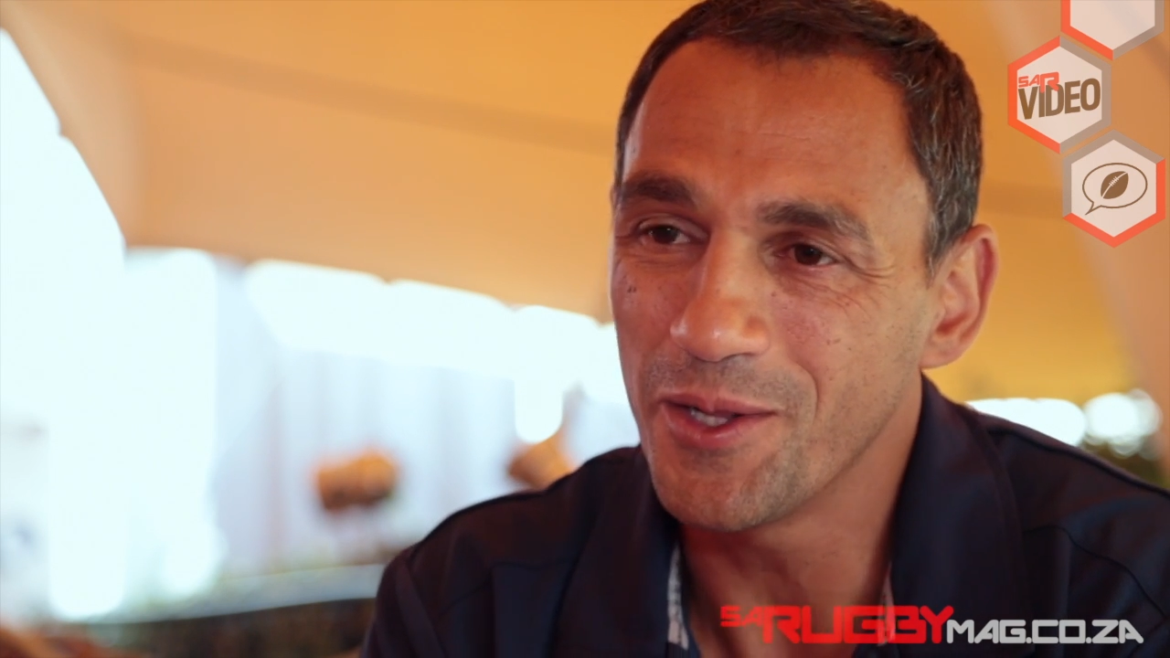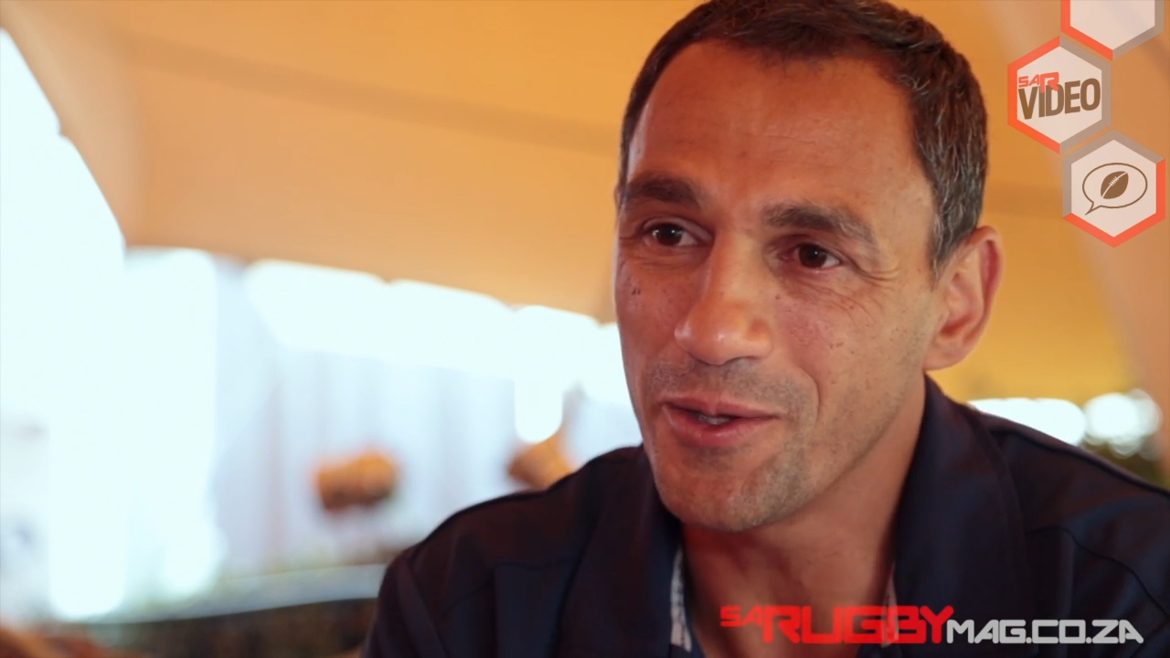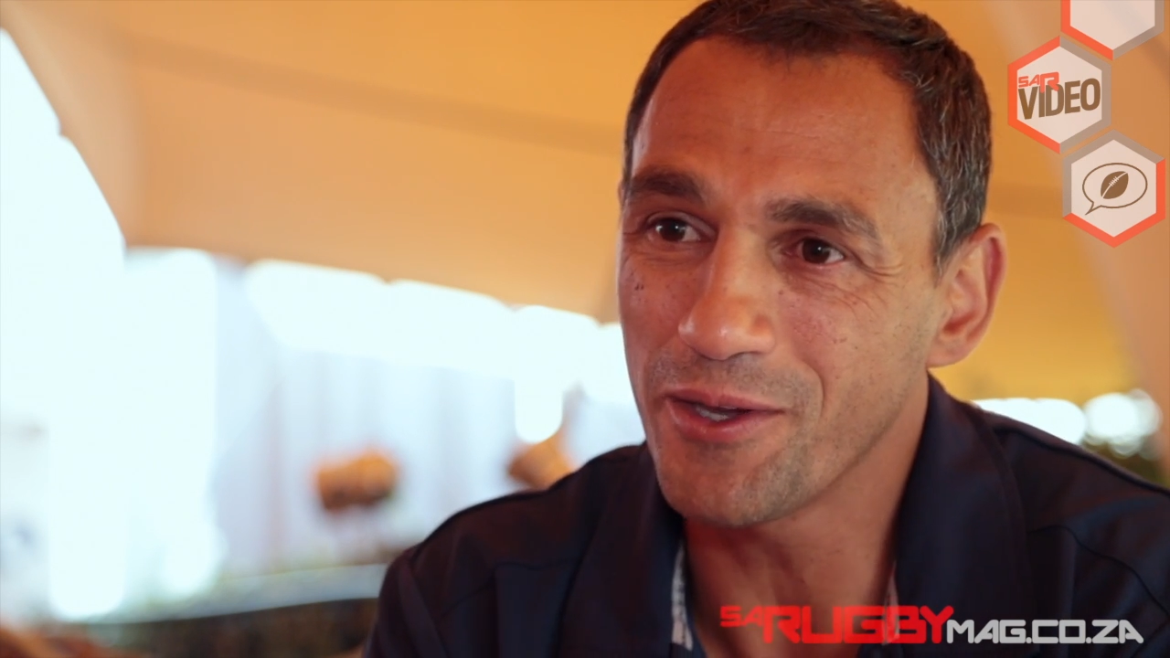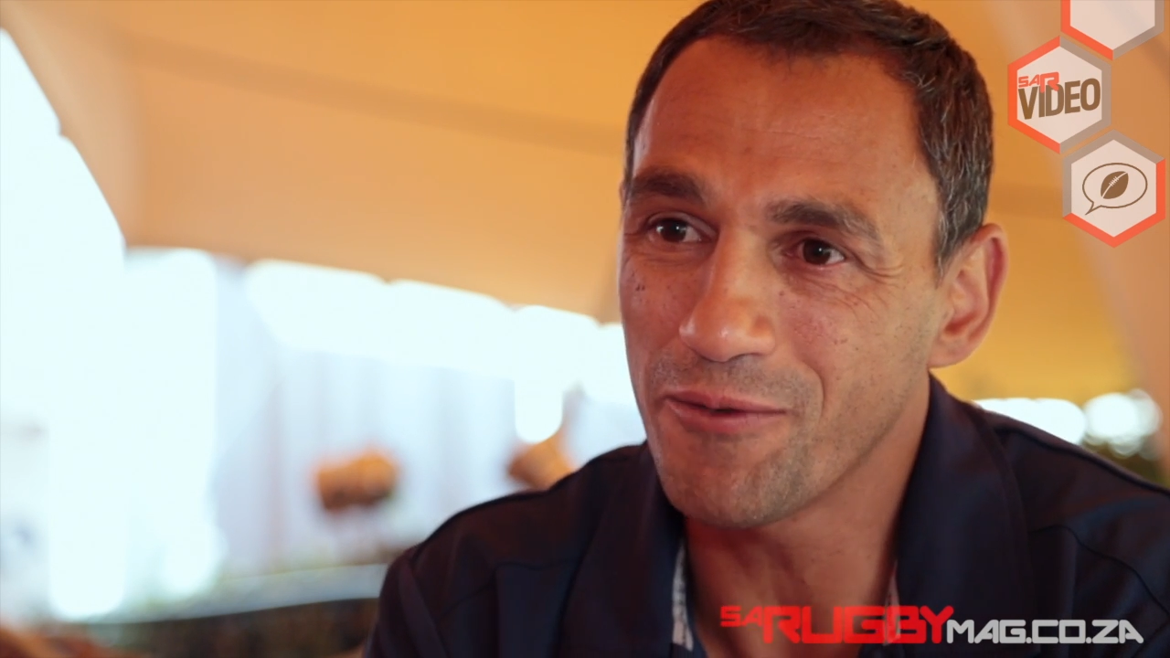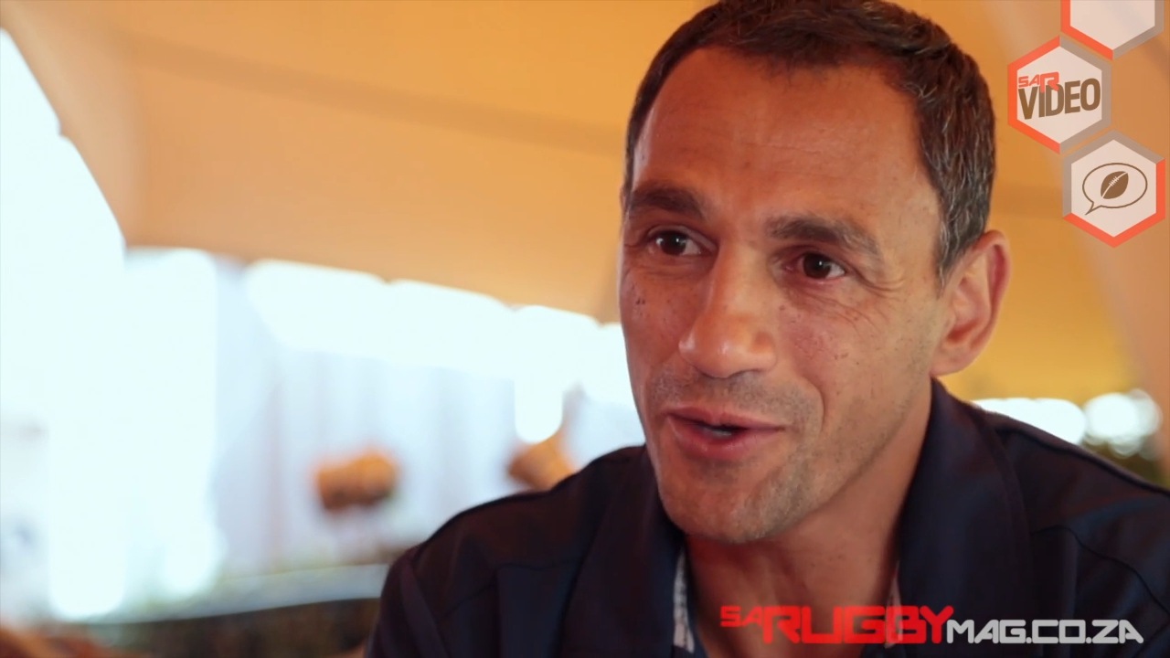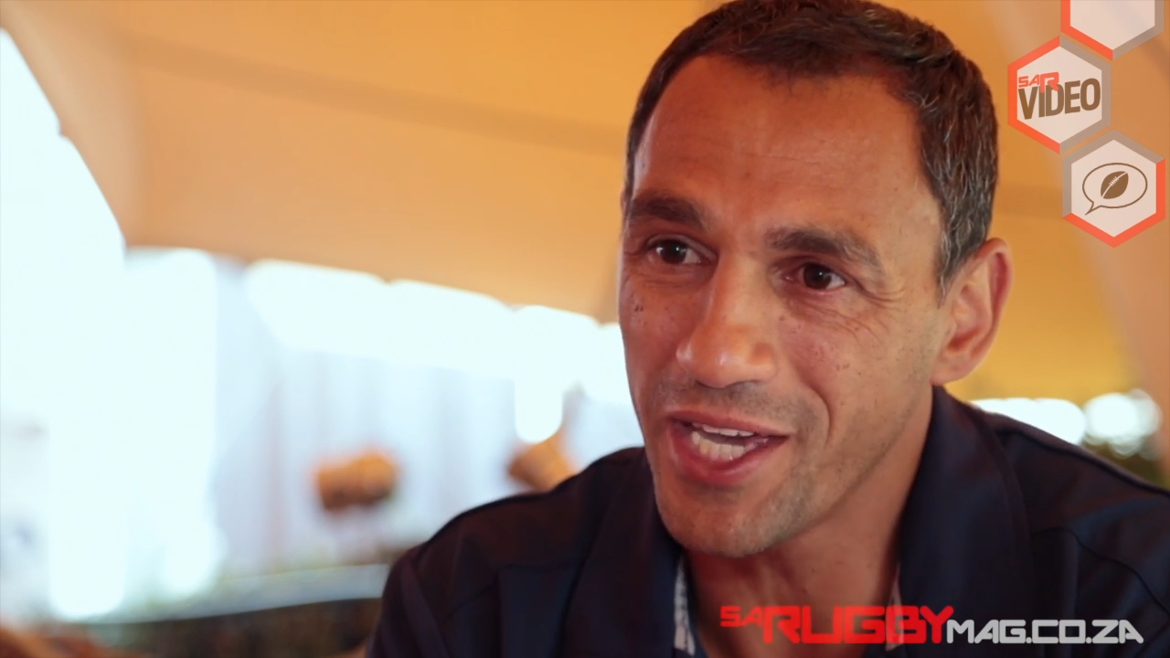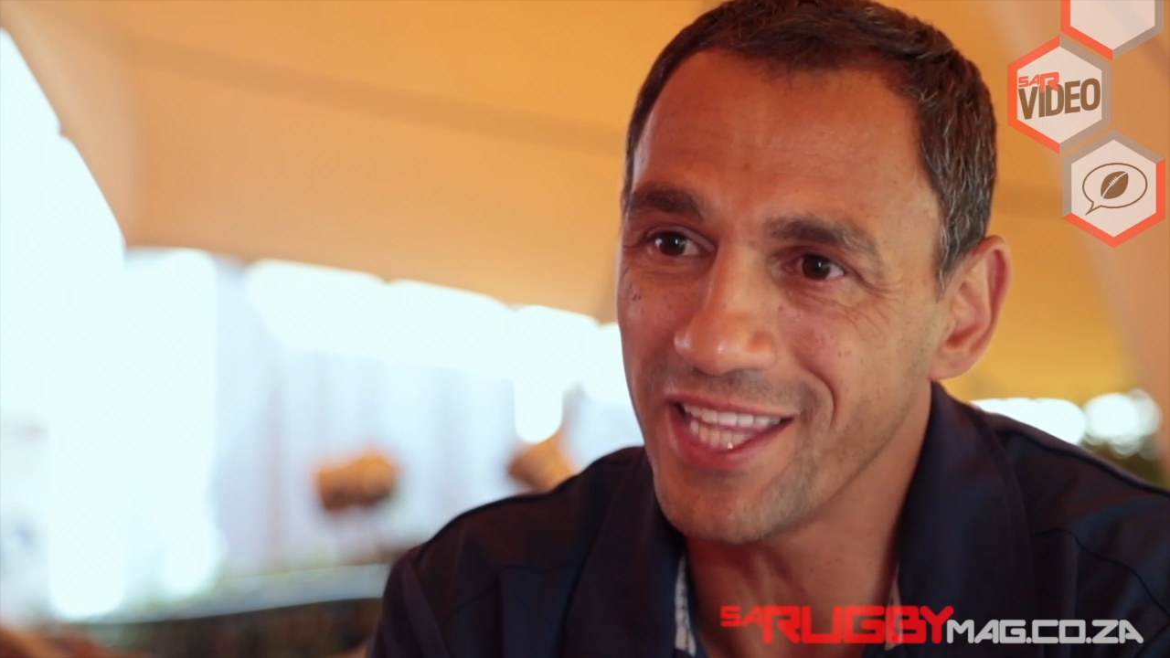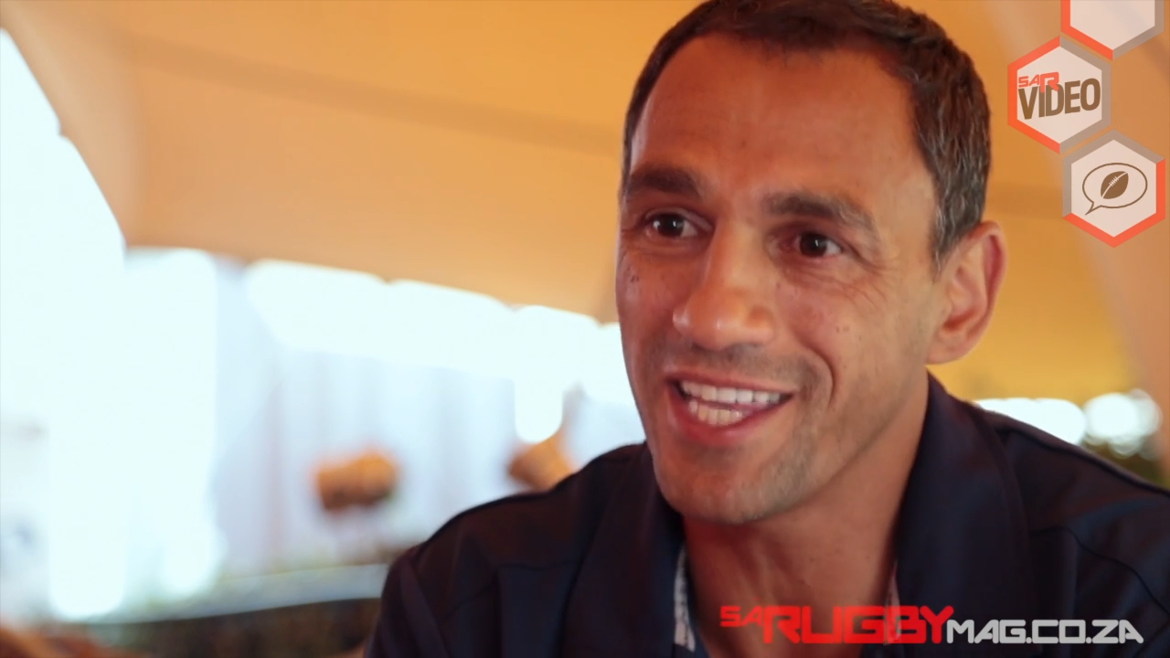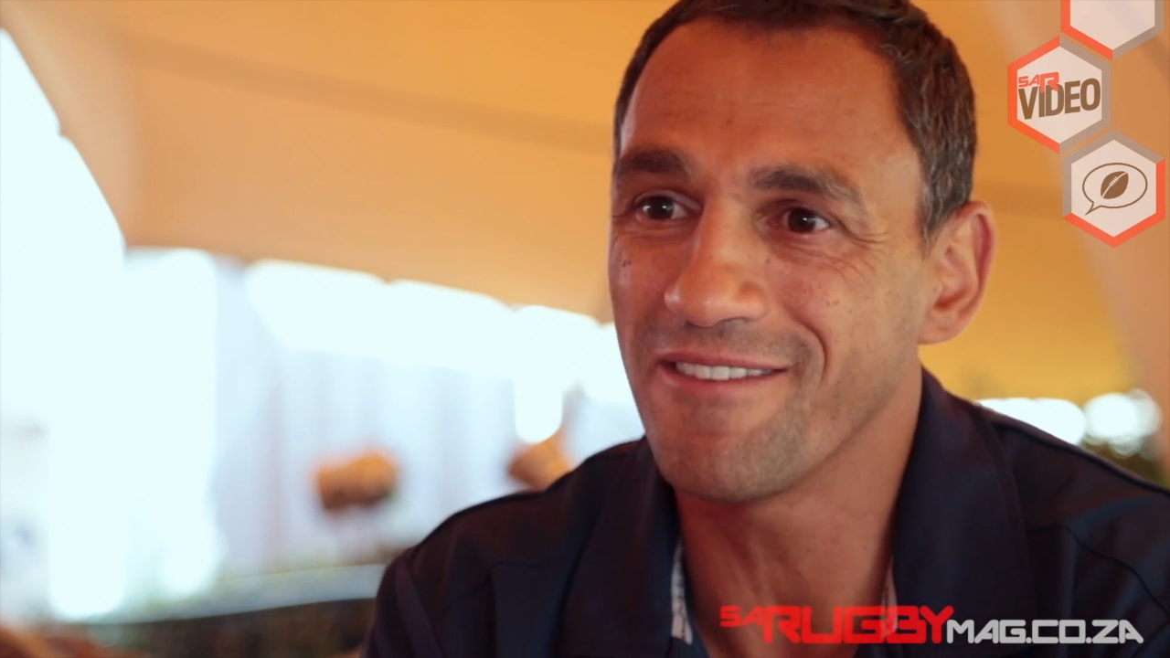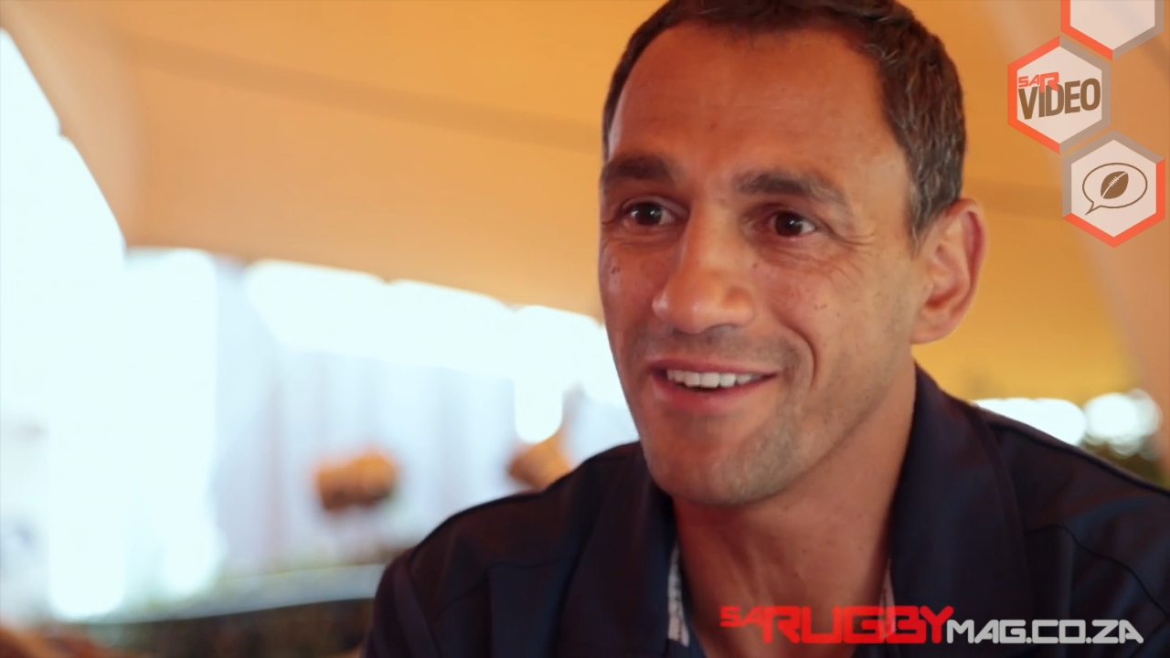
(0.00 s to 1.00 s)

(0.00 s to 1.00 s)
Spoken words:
looking for Kenya